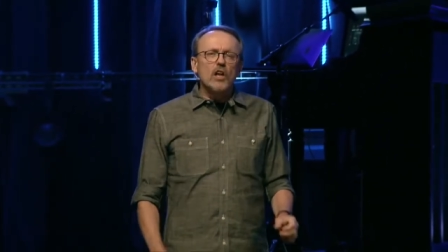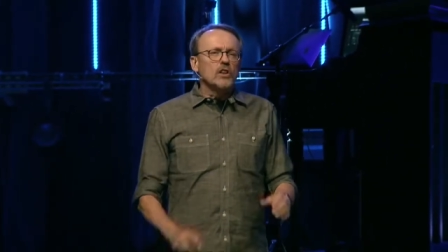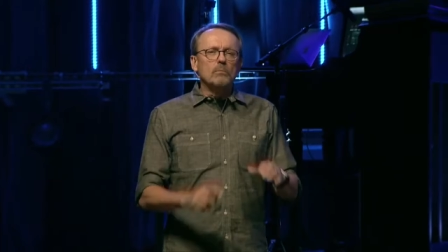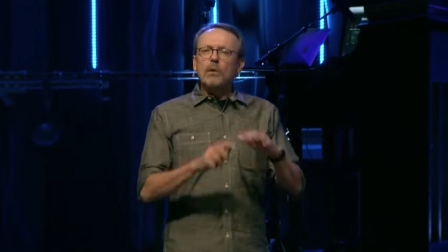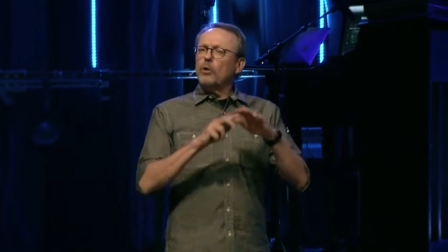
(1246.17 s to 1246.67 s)

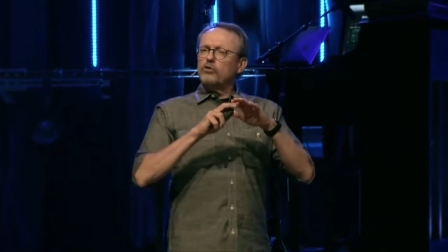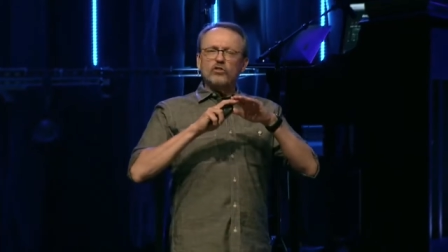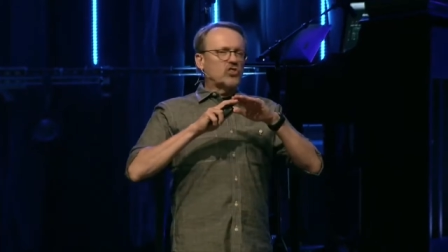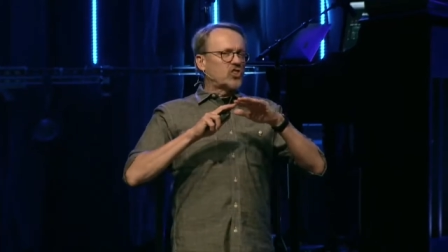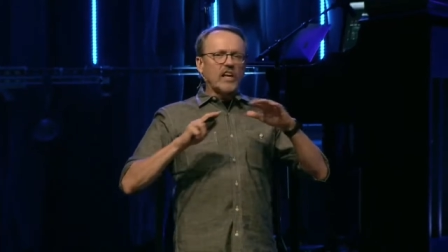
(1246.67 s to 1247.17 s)
the
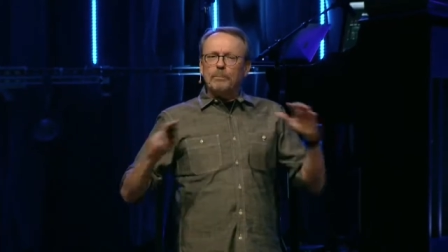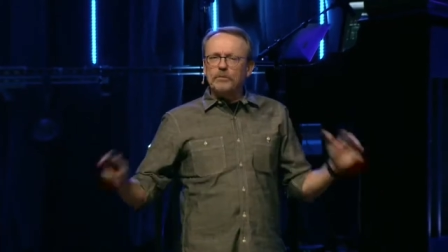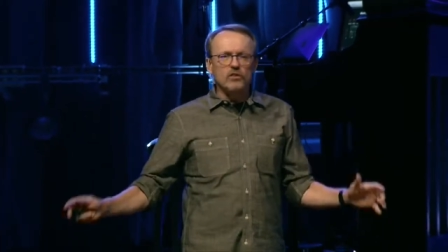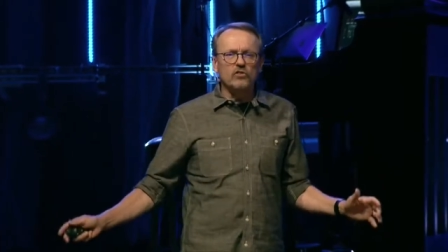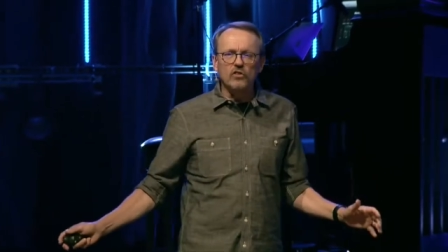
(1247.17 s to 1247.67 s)
most
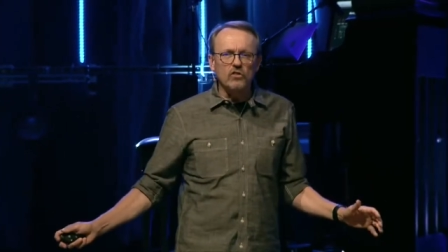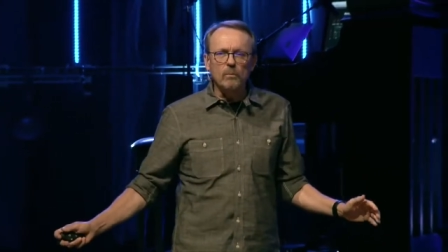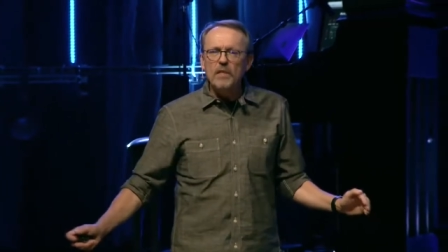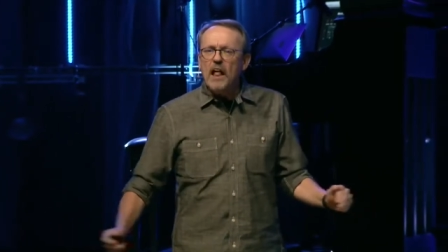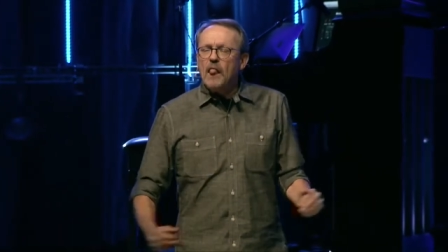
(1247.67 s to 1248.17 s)

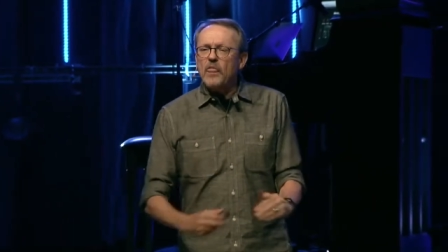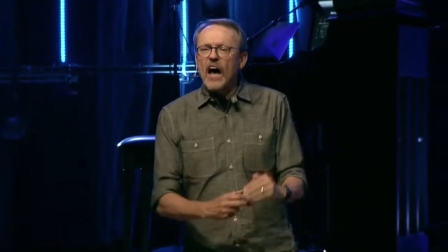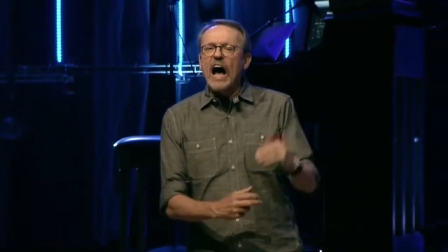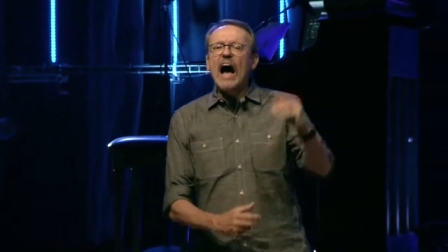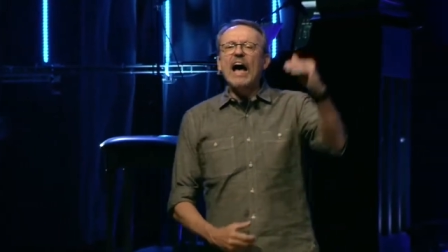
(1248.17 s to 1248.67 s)
skepticism, the
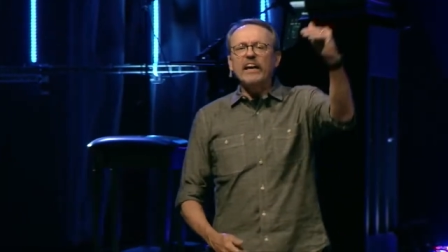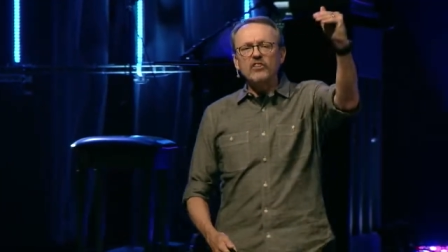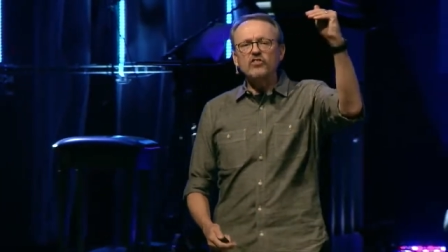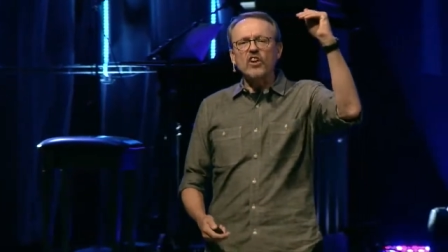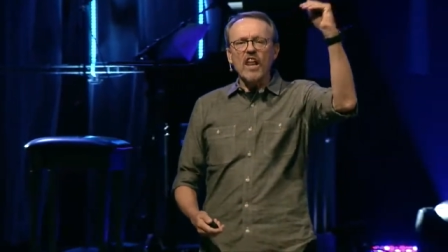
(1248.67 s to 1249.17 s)

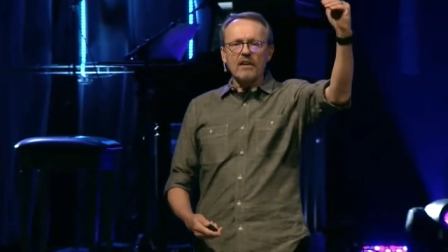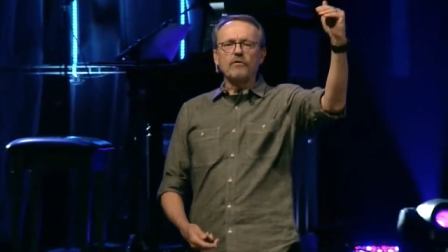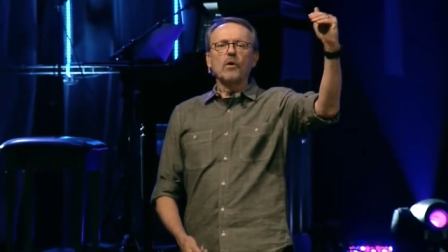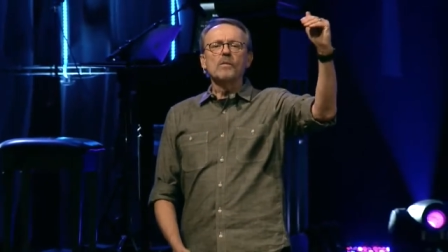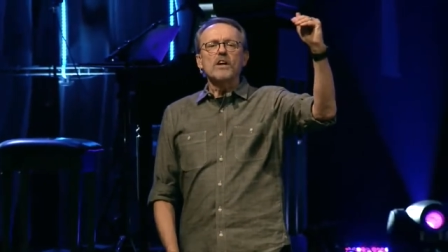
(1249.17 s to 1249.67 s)
highest
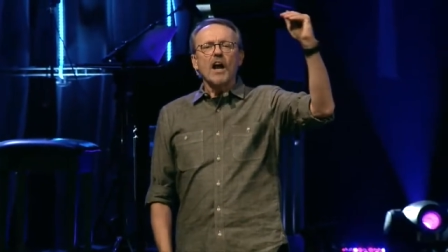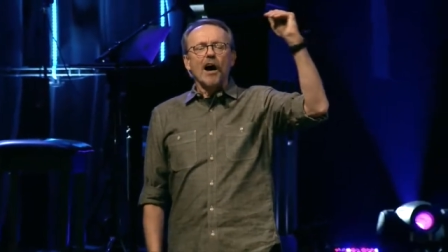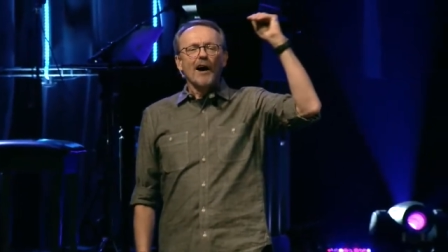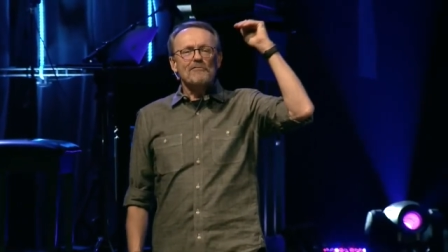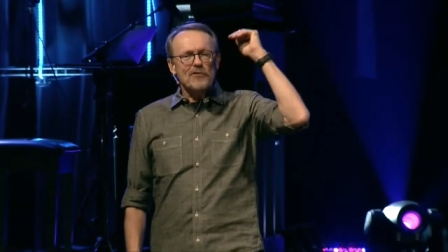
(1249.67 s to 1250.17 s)
level
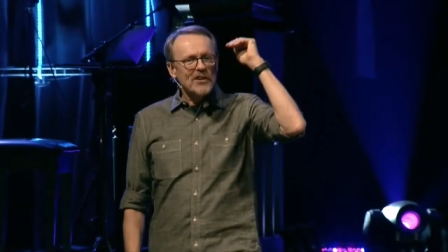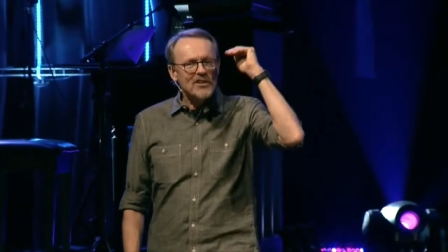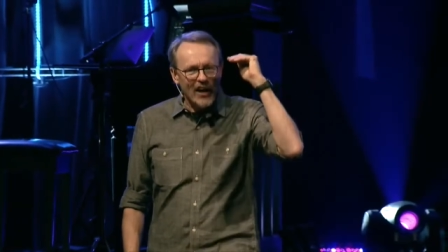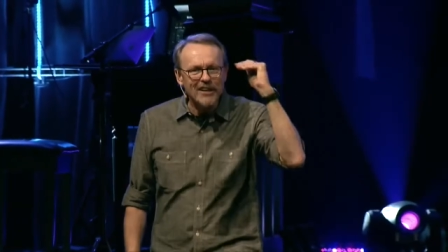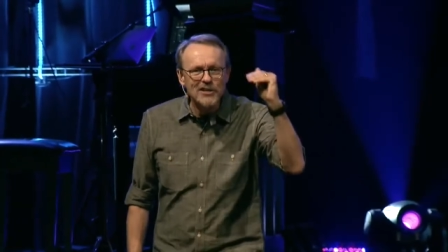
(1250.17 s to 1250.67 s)
of
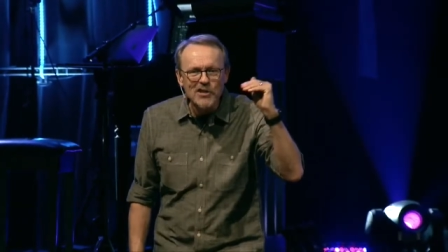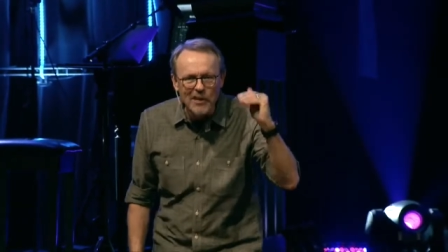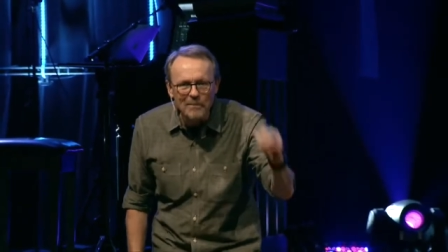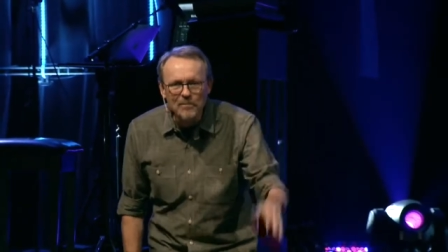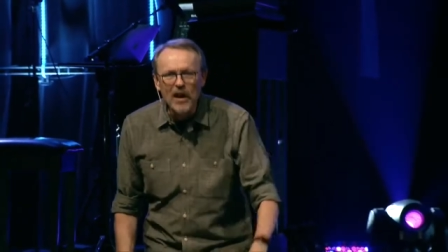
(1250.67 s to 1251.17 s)

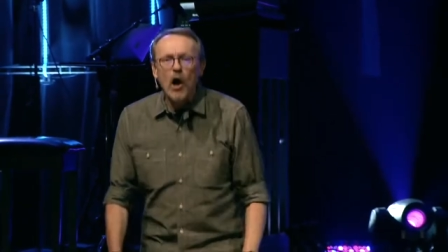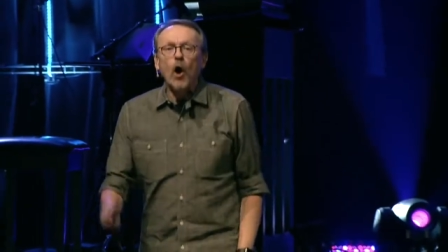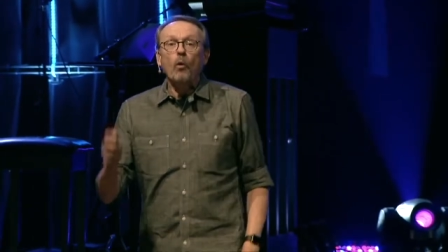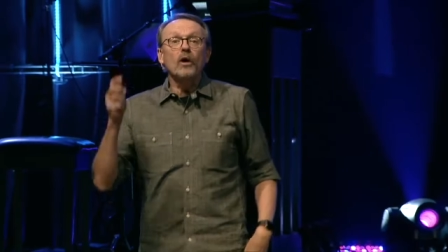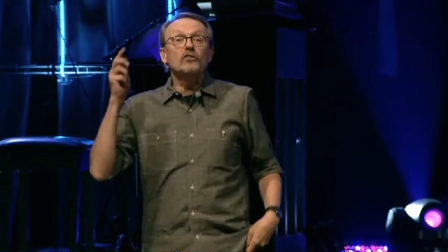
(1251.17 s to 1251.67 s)
rejection
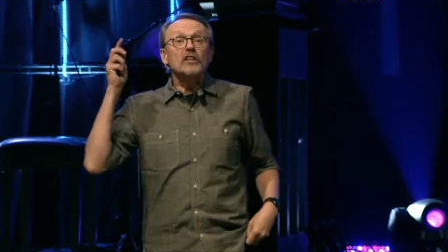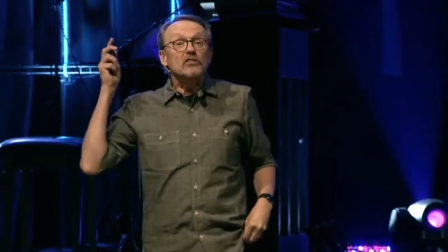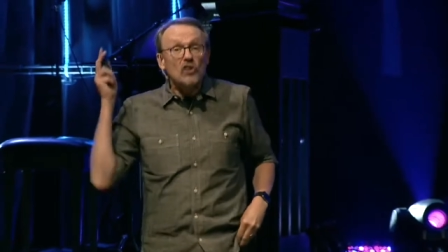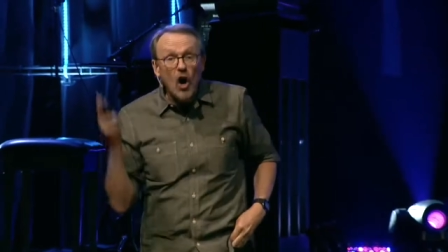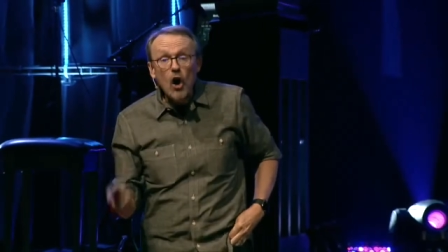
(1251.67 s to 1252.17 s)
was
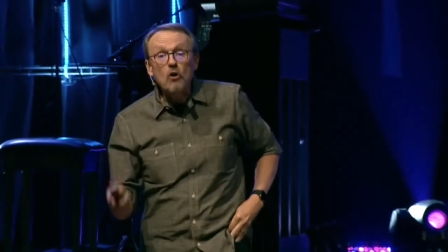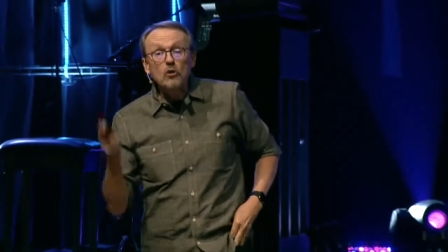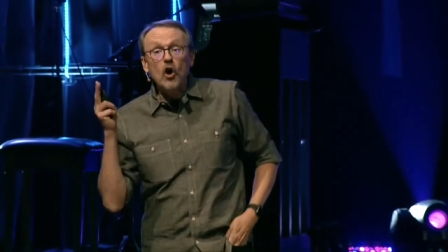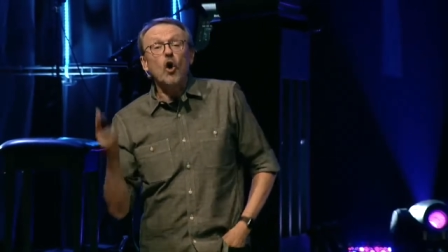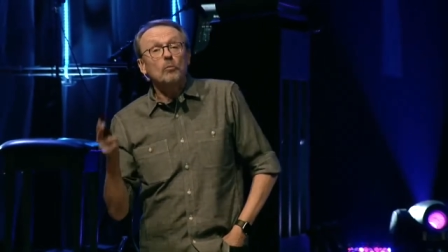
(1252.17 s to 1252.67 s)
his
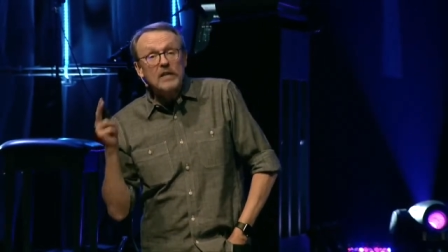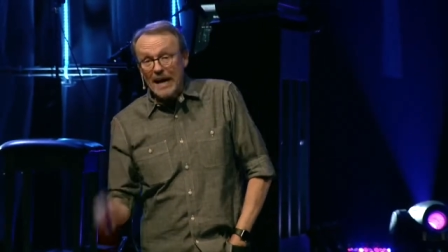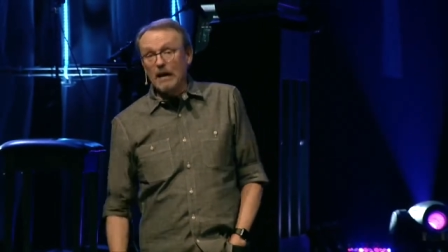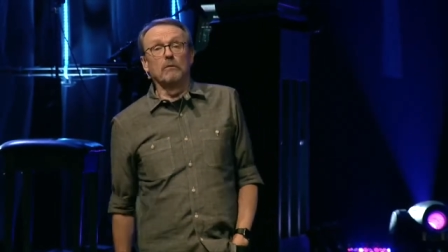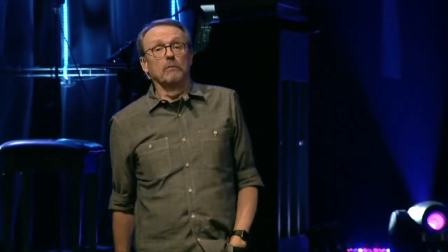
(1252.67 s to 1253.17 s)
own
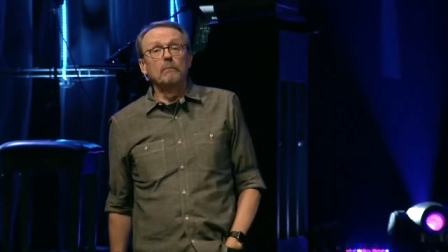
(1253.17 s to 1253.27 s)
hometown.